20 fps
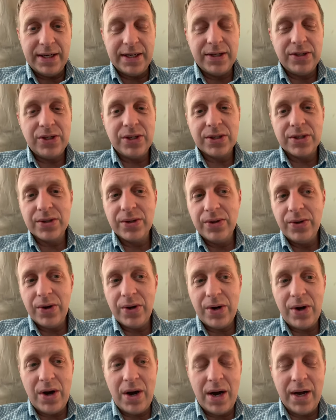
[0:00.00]
And just
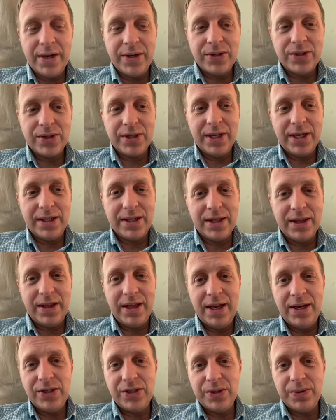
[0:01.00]
look honestly at the
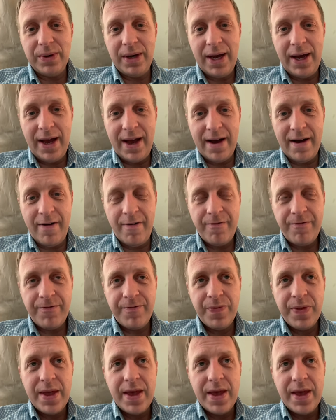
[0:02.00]
things you have